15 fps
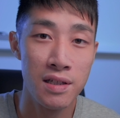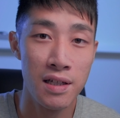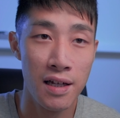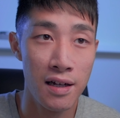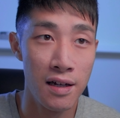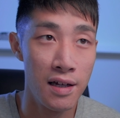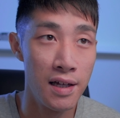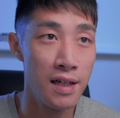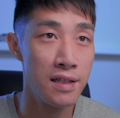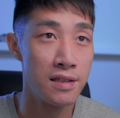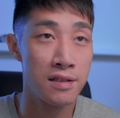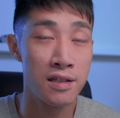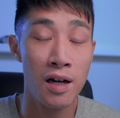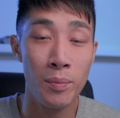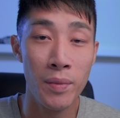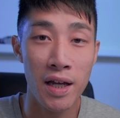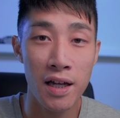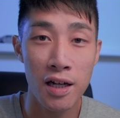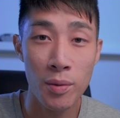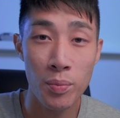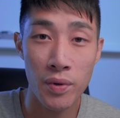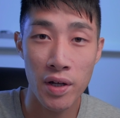year is
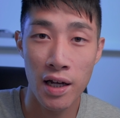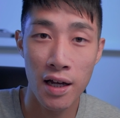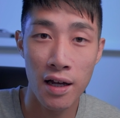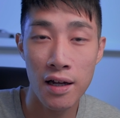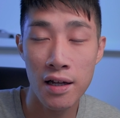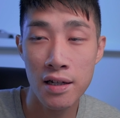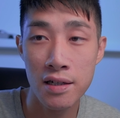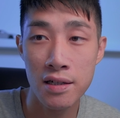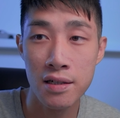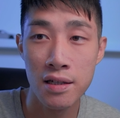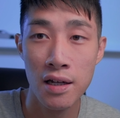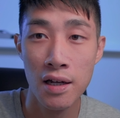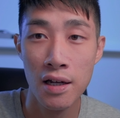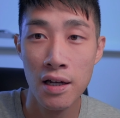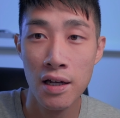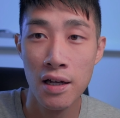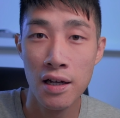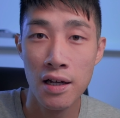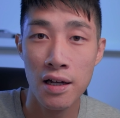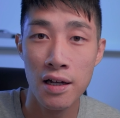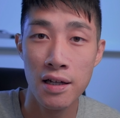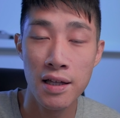coming up. And
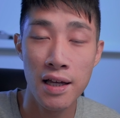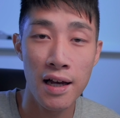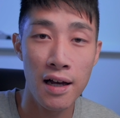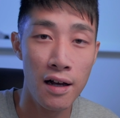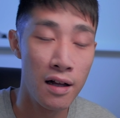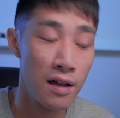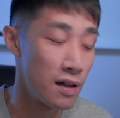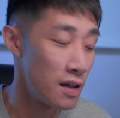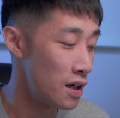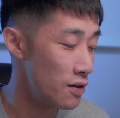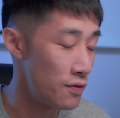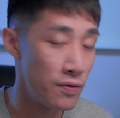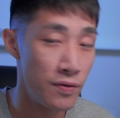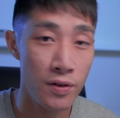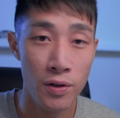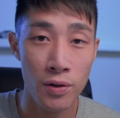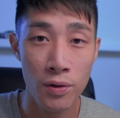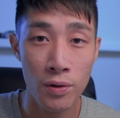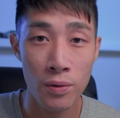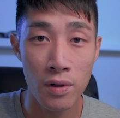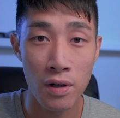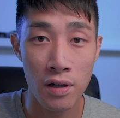yeah, if
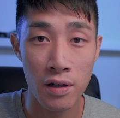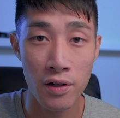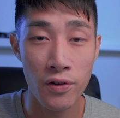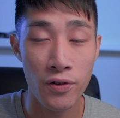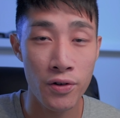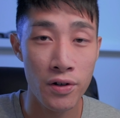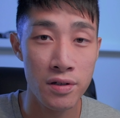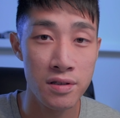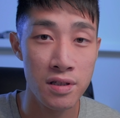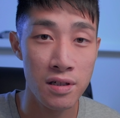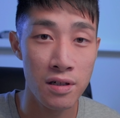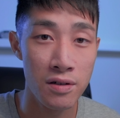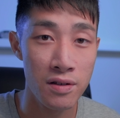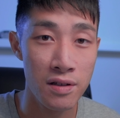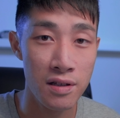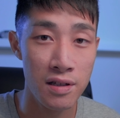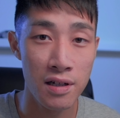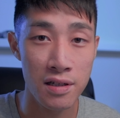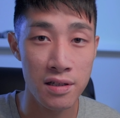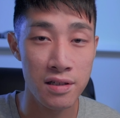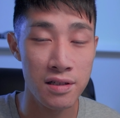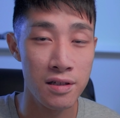you are interested on
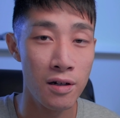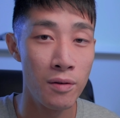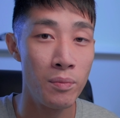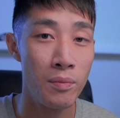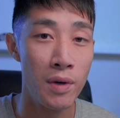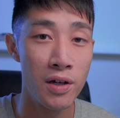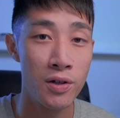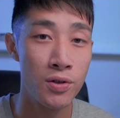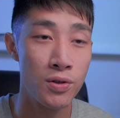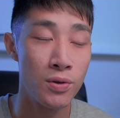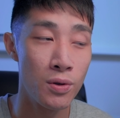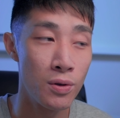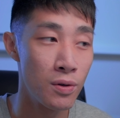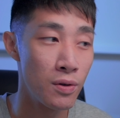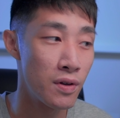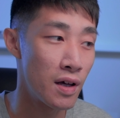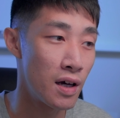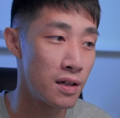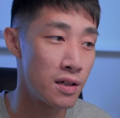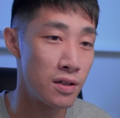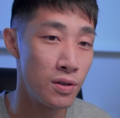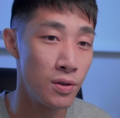this, make sure
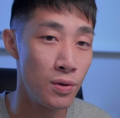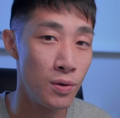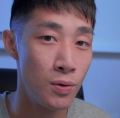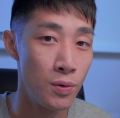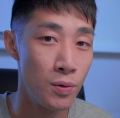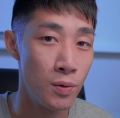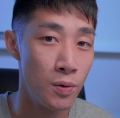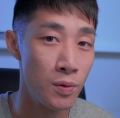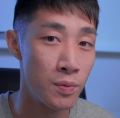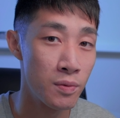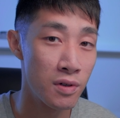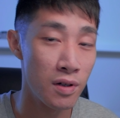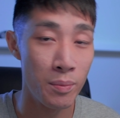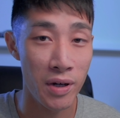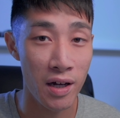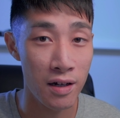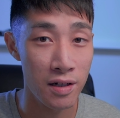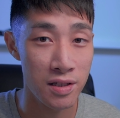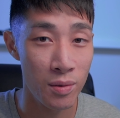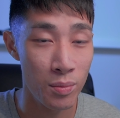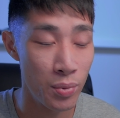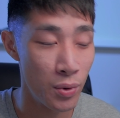that you come back
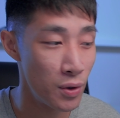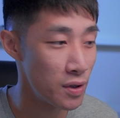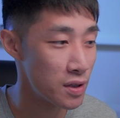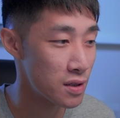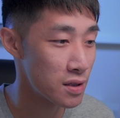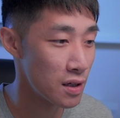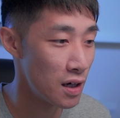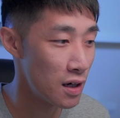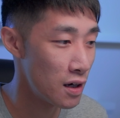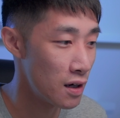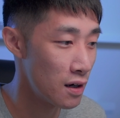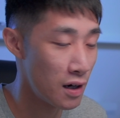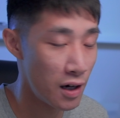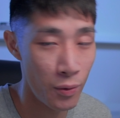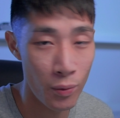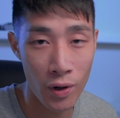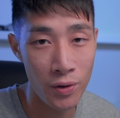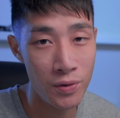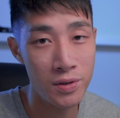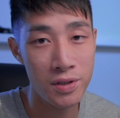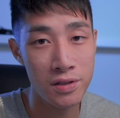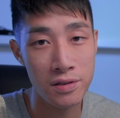at some point. I
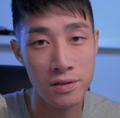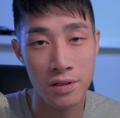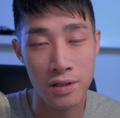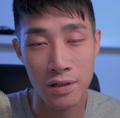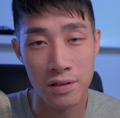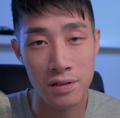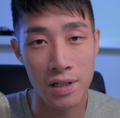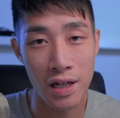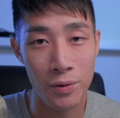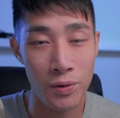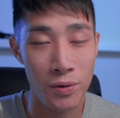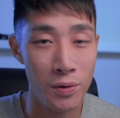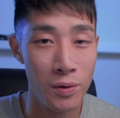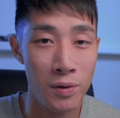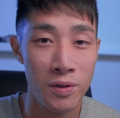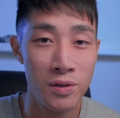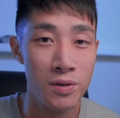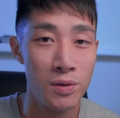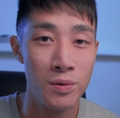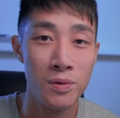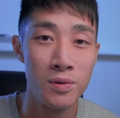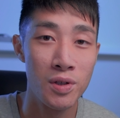won't tell you
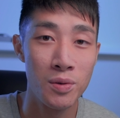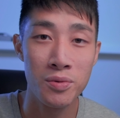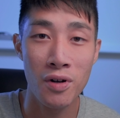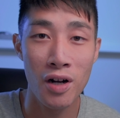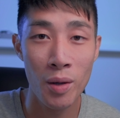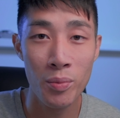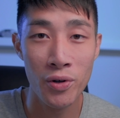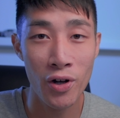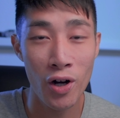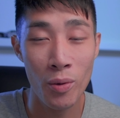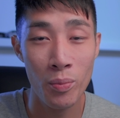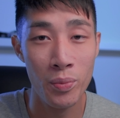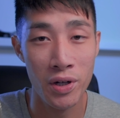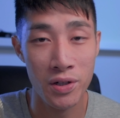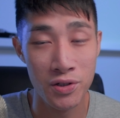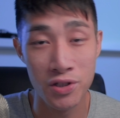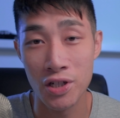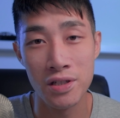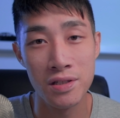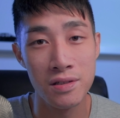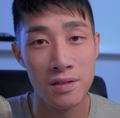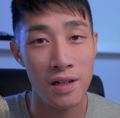to subscribe or not, but
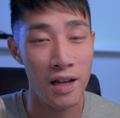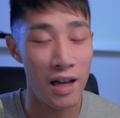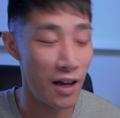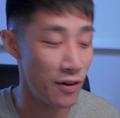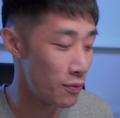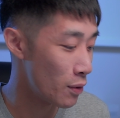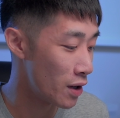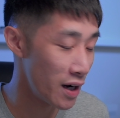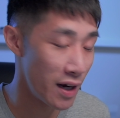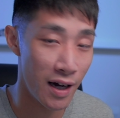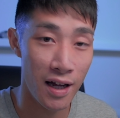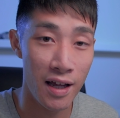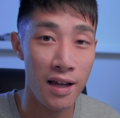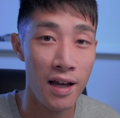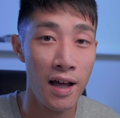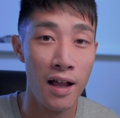just FYI,